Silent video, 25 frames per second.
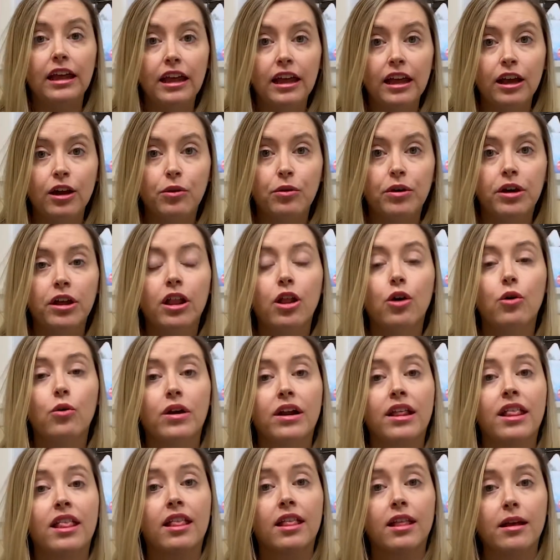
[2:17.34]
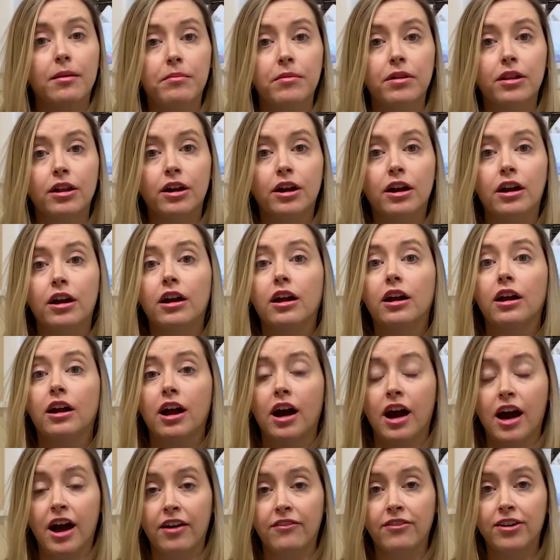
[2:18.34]
equal or similar
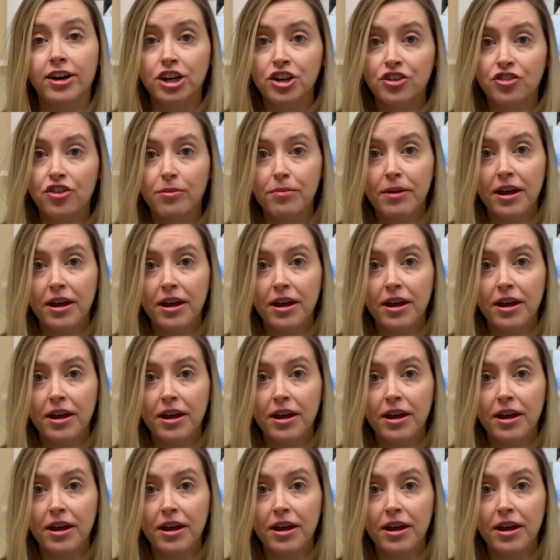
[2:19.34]
coverage for